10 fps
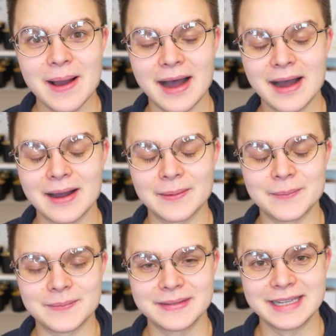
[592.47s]

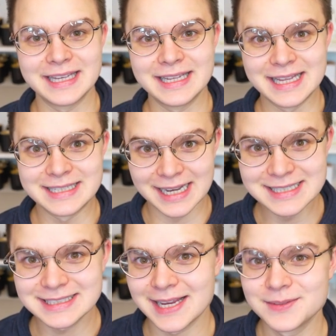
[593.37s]
um, it, it does
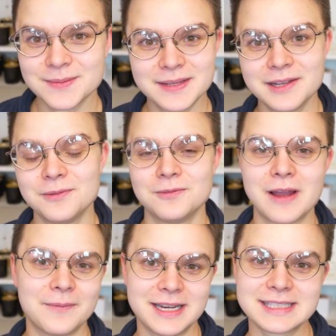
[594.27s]
seem to be
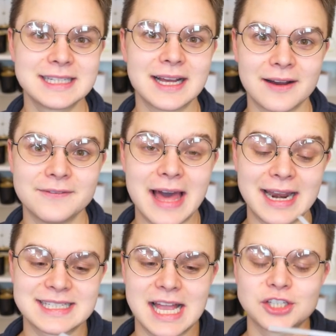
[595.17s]
reminiscent of that
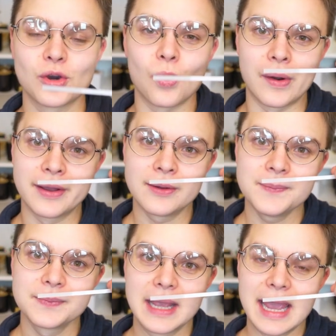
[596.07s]
essential oil.